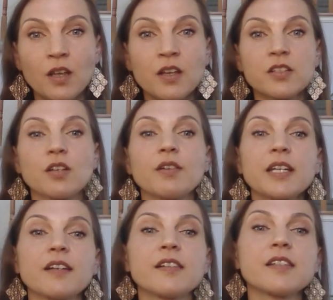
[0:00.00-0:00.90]
So
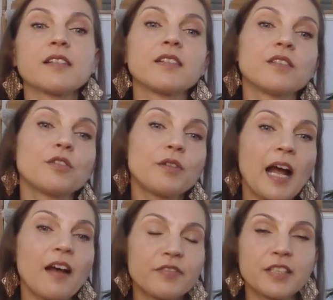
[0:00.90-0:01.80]
here's a little
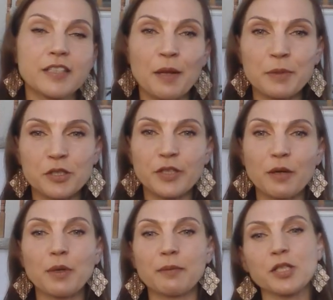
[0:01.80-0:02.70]
graph to
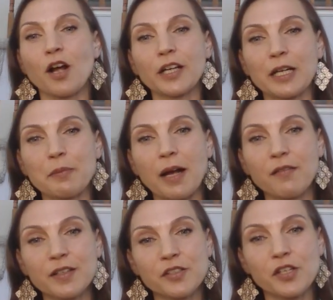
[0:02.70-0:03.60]
demonstrate what I'm talking
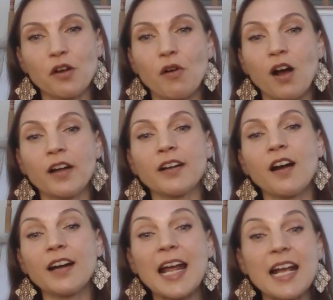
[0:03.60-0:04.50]
about. So on
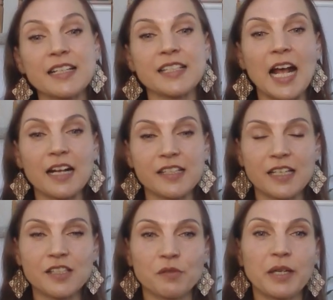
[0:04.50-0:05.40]
our
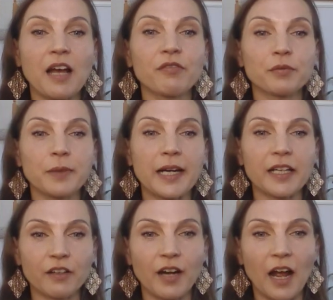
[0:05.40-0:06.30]
x-axis, we have
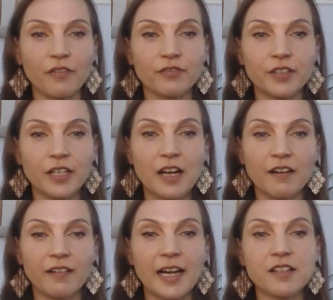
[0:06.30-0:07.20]
writing craft,
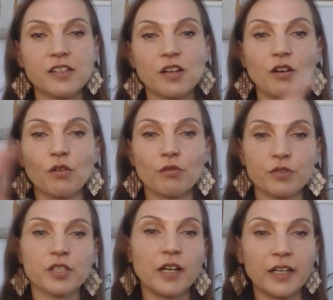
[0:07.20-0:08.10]
right? So
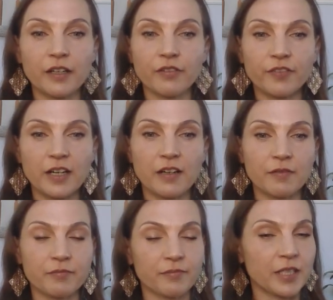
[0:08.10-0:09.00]
starting
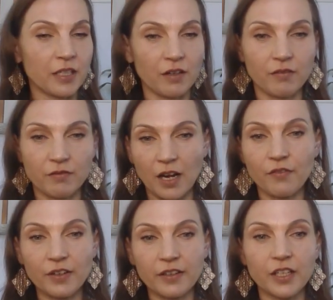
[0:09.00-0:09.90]
from,
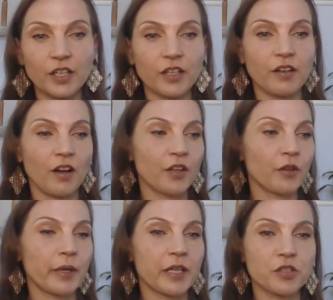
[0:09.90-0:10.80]
not very good all
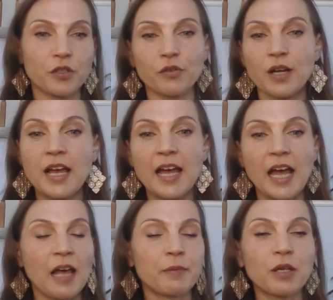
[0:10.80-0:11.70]
the way to
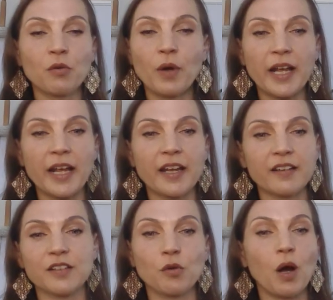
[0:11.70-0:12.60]

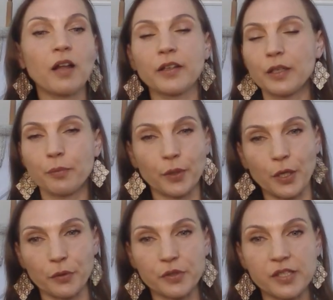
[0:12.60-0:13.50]
Hemingway quality
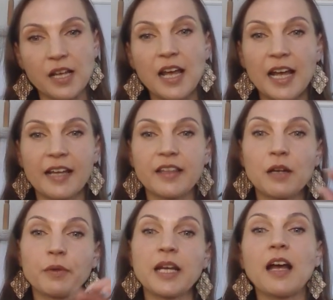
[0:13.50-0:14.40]
prose. And
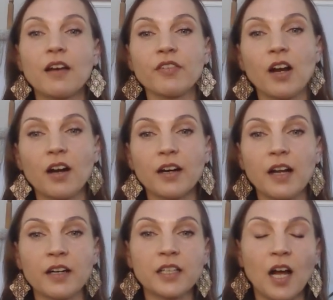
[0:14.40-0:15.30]
then we have our
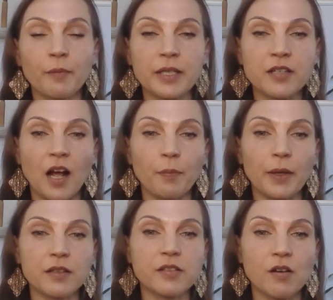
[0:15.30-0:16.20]
uncommon
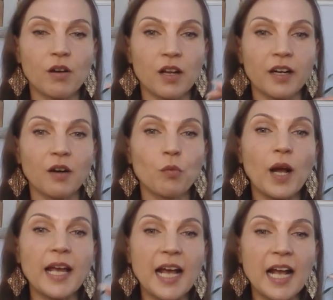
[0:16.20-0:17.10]
topics. So on our
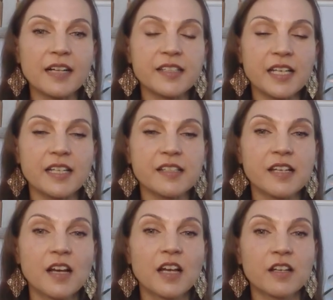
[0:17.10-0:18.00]

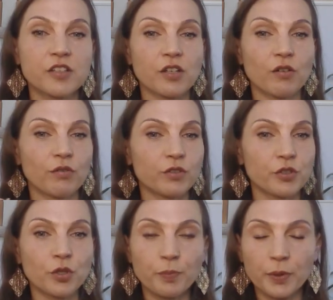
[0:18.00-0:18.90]
y-axis, so
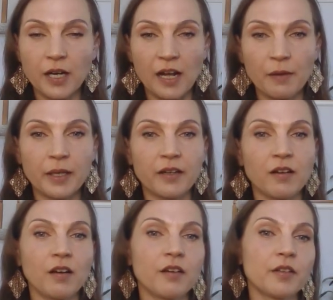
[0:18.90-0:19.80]
super common
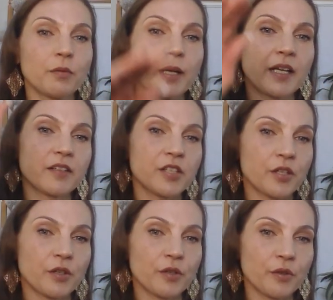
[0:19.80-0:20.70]
all the way
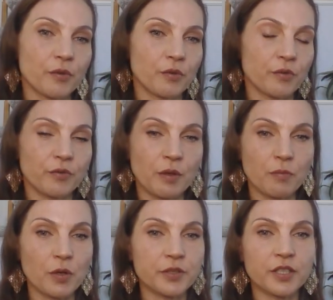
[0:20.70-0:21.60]
to the
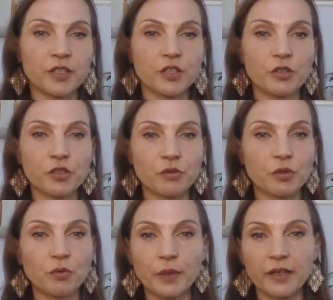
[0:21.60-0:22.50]
most
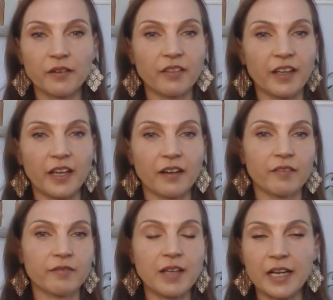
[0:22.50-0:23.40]
unusual, weird
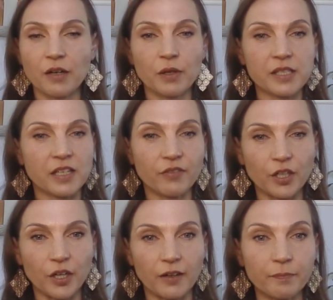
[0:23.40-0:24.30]
thing anyone has ever
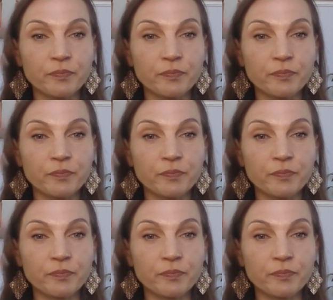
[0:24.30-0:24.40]
heard.